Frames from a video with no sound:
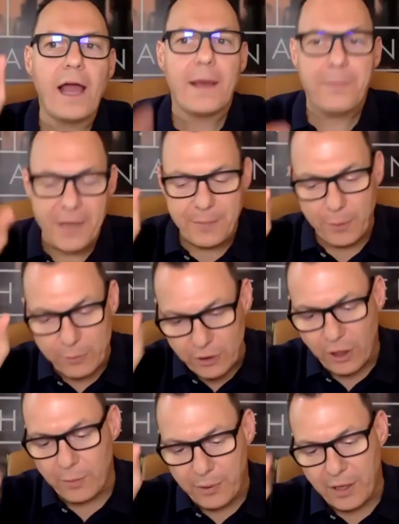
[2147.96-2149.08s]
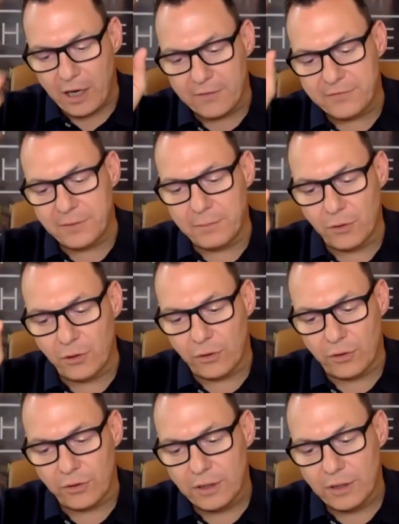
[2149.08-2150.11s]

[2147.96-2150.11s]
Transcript: are people not part of them more?